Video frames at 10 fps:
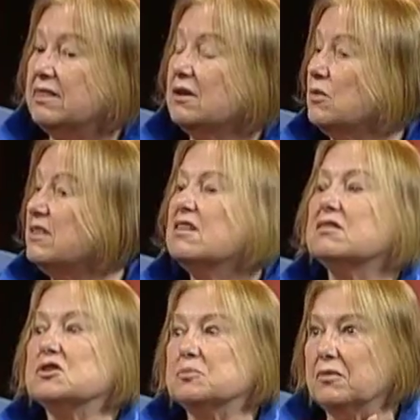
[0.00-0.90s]
think
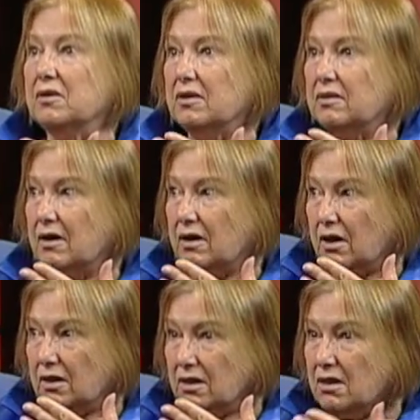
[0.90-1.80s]
there's
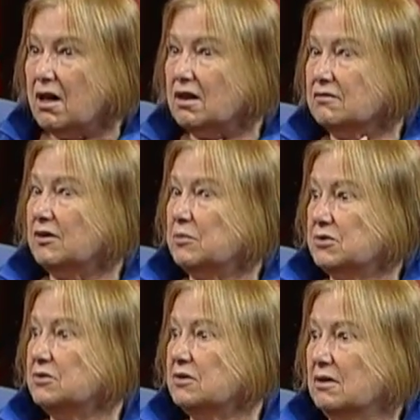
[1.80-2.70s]
a lot of opportunity,